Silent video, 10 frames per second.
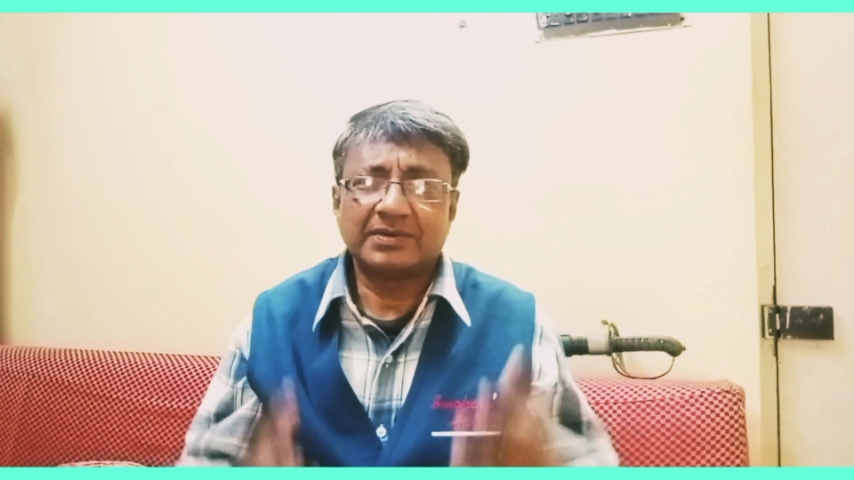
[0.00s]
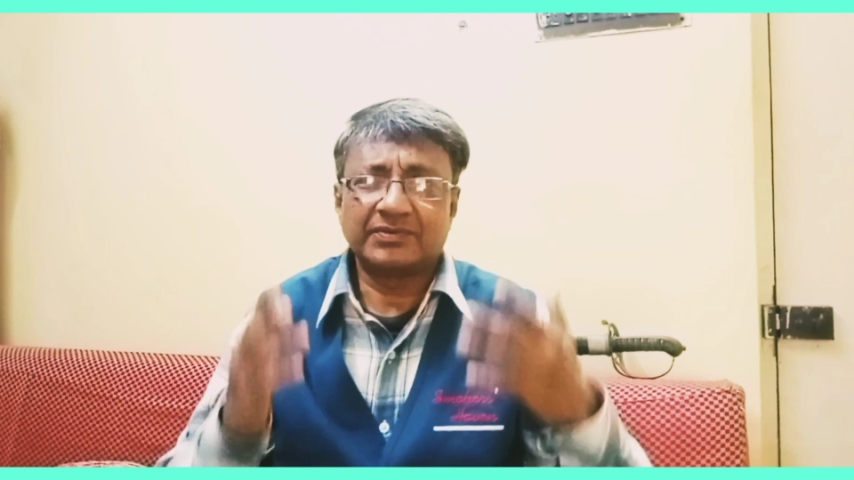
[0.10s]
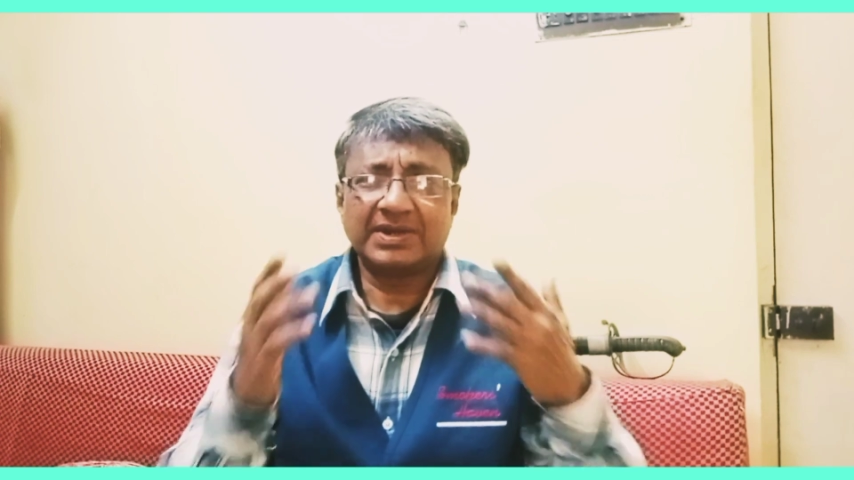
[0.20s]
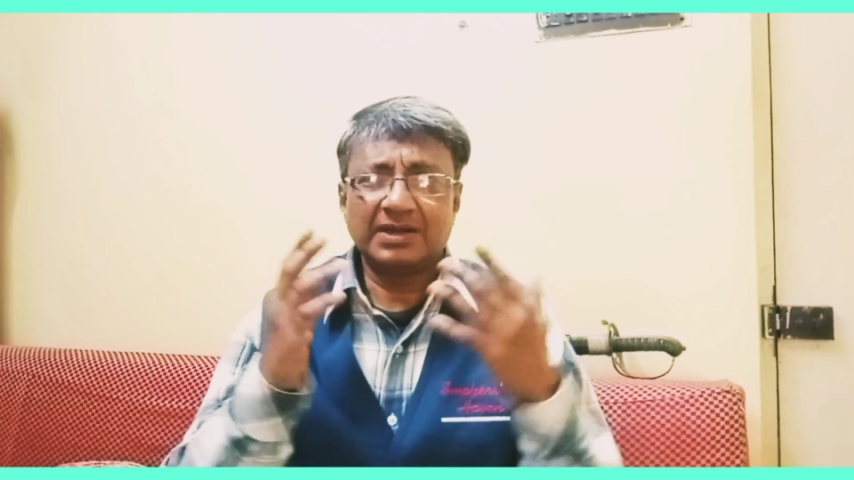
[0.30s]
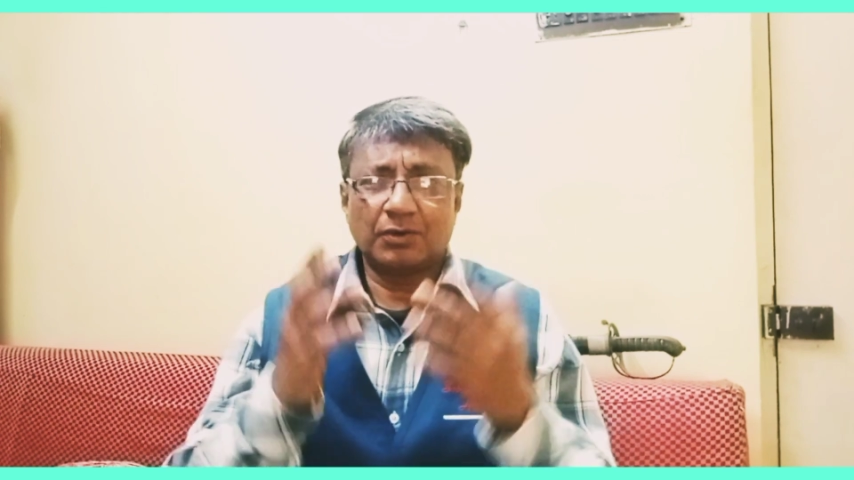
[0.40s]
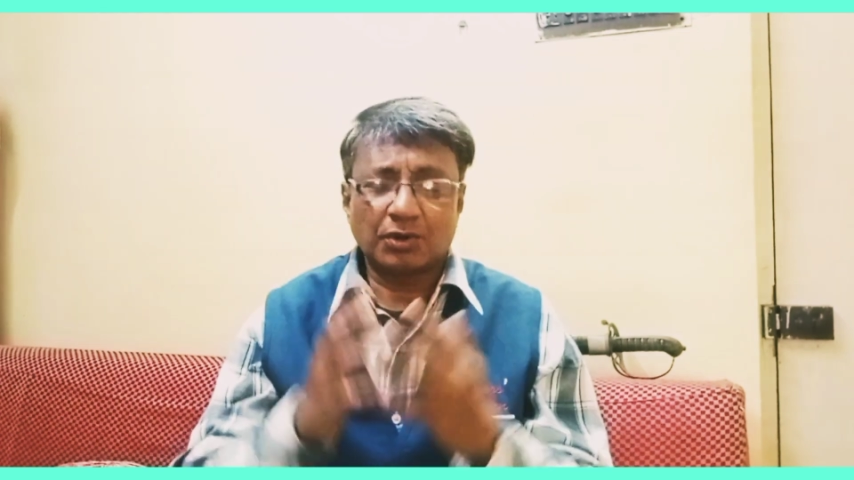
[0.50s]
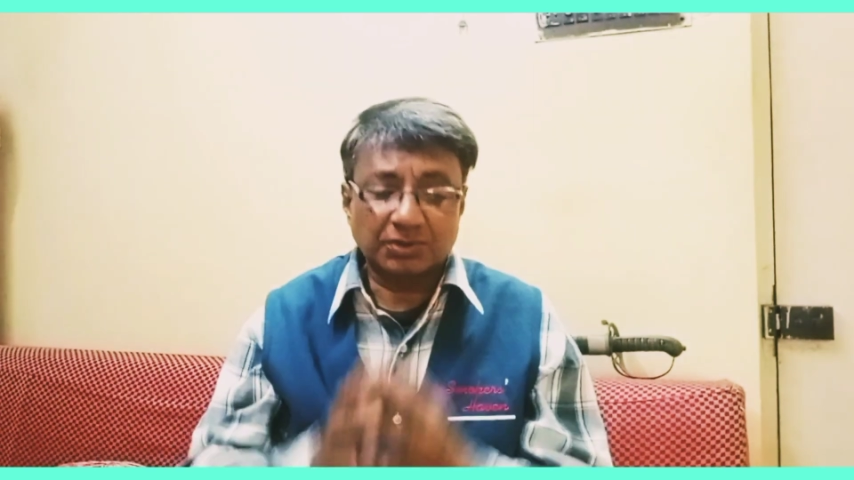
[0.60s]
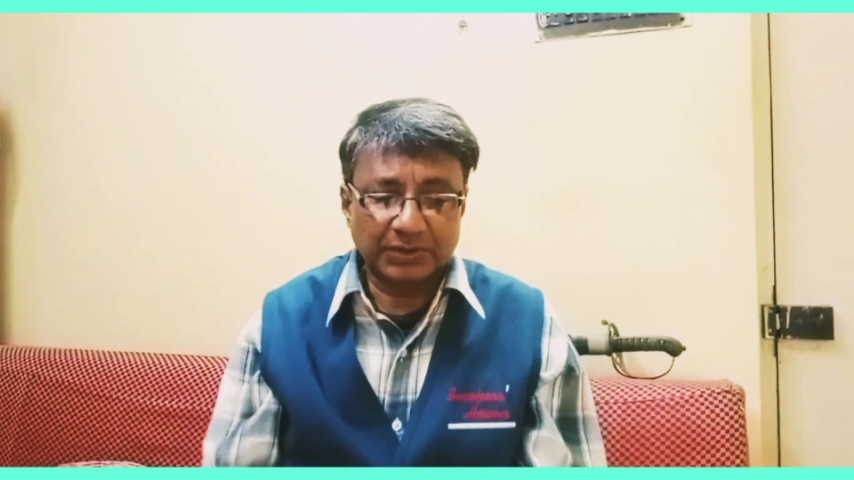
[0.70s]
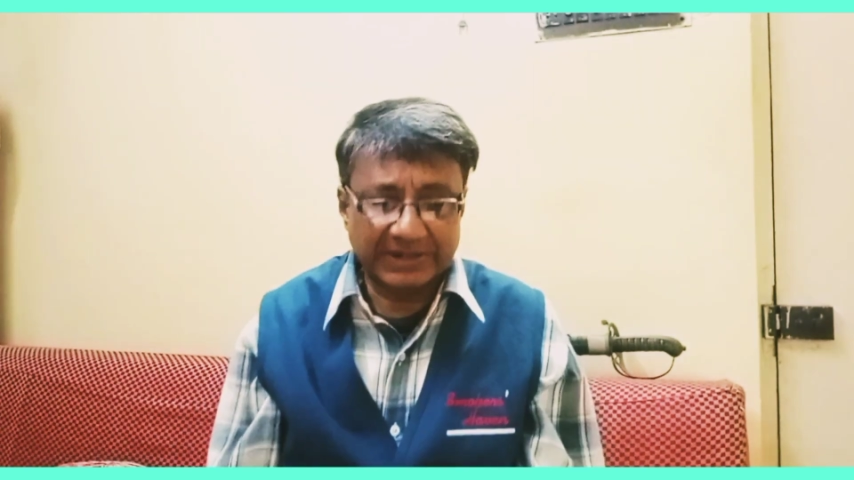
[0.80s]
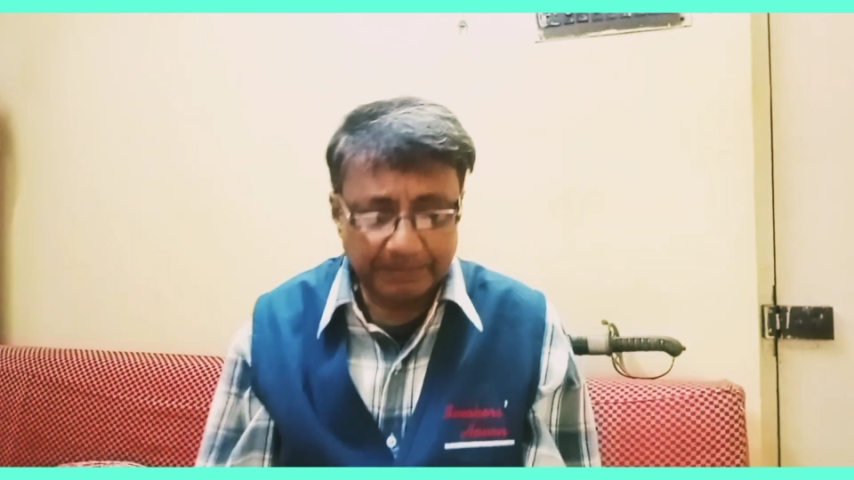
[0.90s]
really ought
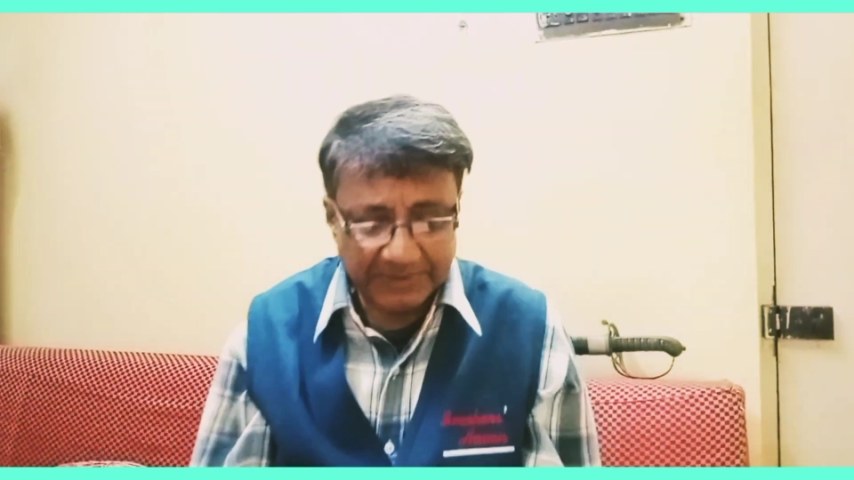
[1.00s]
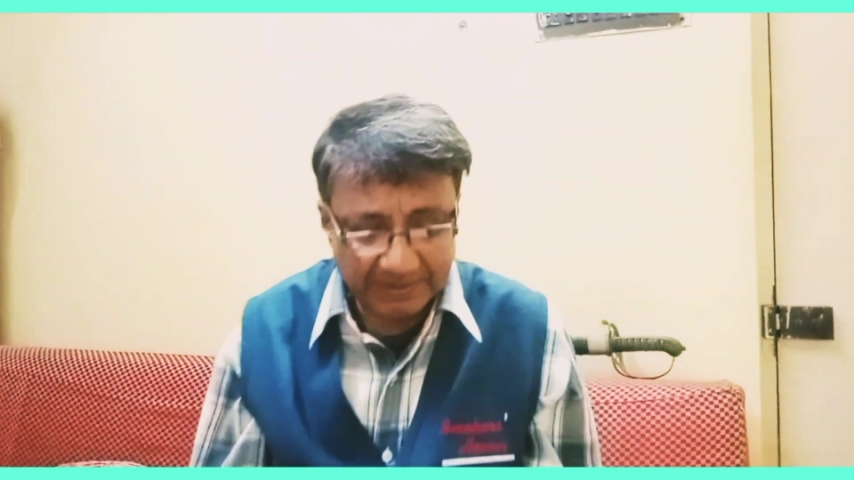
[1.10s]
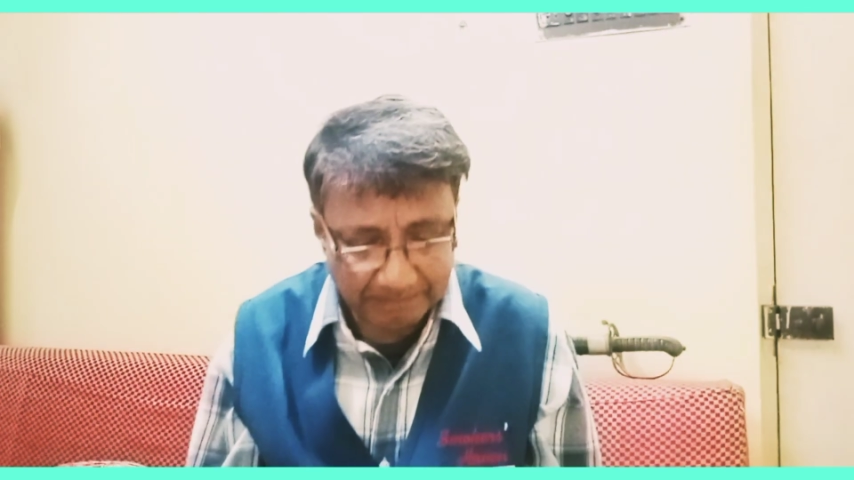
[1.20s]
to keep in